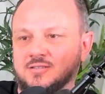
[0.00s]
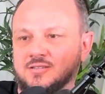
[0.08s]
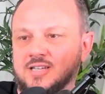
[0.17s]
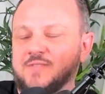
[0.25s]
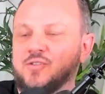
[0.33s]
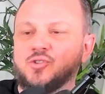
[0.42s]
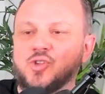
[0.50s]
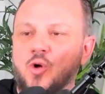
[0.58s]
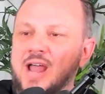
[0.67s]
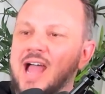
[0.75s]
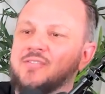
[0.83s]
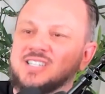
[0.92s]
Yes. If you
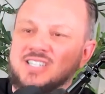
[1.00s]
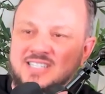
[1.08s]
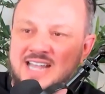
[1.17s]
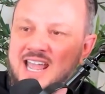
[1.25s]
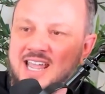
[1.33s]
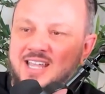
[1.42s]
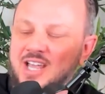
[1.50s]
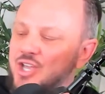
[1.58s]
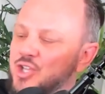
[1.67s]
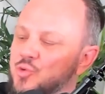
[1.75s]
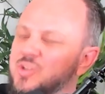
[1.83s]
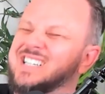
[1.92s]
don't have it today,
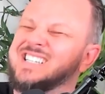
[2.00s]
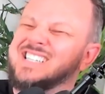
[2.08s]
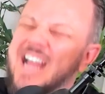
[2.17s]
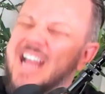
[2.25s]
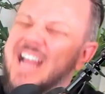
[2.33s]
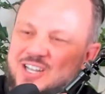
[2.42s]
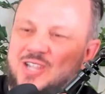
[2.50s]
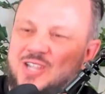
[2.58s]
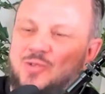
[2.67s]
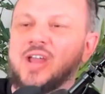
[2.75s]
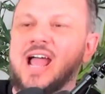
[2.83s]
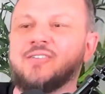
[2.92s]
you definitely
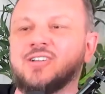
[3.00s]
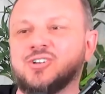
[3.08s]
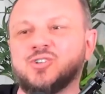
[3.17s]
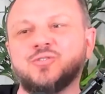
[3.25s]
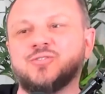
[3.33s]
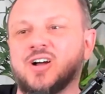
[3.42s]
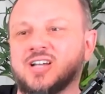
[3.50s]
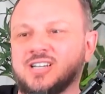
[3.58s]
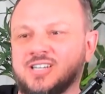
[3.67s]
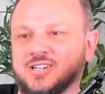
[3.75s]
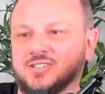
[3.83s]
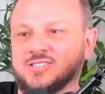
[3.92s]
won't have it in two fucking
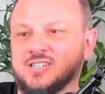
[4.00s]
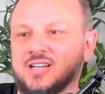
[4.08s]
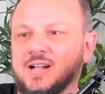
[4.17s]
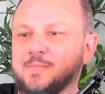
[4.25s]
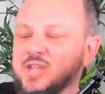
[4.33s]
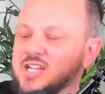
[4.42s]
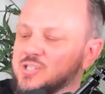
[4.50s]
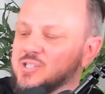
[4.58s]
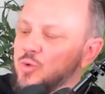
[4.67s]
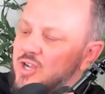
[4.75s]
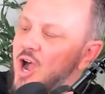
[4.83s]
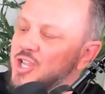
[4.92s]
years because
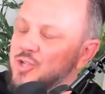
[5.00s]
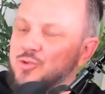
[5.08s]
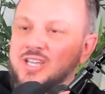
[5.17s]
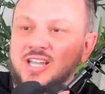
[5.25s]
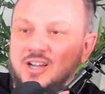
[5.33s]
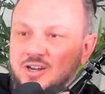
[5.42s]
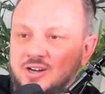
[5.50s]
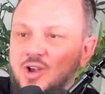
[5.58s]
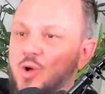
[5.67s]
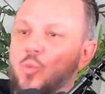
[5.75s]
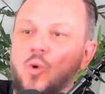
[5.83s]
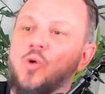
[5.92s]
what yes. got you here
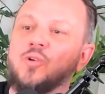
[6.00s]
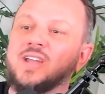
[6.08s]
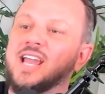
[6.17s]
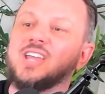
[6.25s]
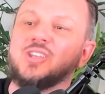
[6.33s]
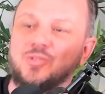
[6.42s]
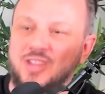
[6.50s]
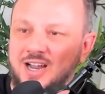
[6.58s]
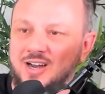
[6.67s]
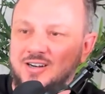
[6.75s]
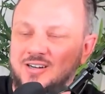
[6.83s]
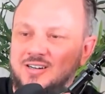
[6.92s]
won't get you
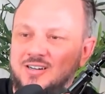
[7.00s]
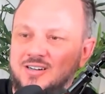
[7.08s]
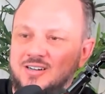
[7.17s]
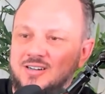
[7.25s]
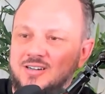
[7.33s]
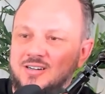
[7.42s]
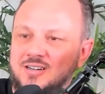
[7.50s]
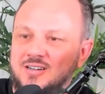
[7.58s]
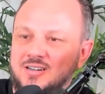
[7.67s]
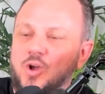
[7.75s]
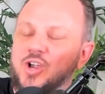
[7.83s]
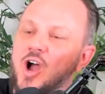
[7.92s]
there.
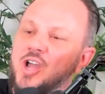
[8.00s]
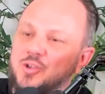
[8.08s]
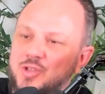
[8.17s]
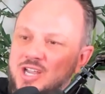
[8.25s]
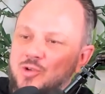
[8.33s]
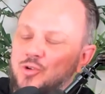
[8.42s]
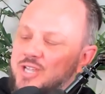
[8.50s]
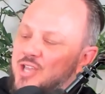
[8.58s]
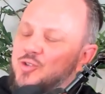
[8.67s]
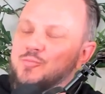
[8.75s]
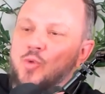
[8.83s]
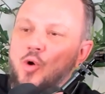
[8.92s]
What got you here will get
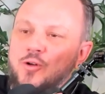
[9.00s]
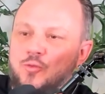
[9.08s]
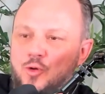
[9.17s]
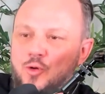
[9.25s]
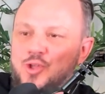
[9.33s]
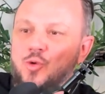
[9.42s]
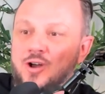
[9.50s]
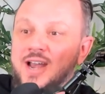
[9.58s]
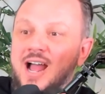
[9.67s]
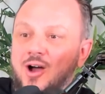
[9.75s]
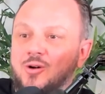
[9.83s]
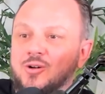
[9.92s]
you more of where you are
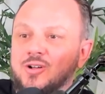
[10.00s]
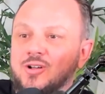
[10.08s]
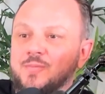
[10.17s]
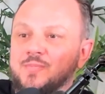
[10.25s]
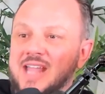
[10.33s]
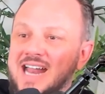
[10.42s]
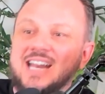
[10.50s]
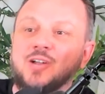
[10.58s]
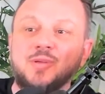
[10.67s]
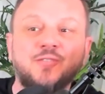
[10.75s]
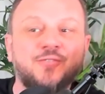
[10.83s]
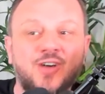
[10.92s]
now, and it'll
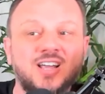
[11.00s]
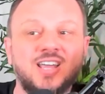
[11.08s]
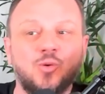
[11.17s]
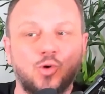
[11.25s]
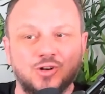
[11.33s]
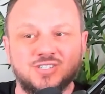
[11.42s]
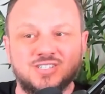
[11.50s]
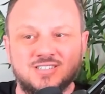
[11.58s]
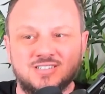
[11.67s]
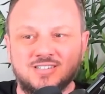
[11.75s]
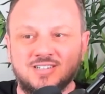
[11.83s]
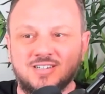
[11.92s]
be fucking worse.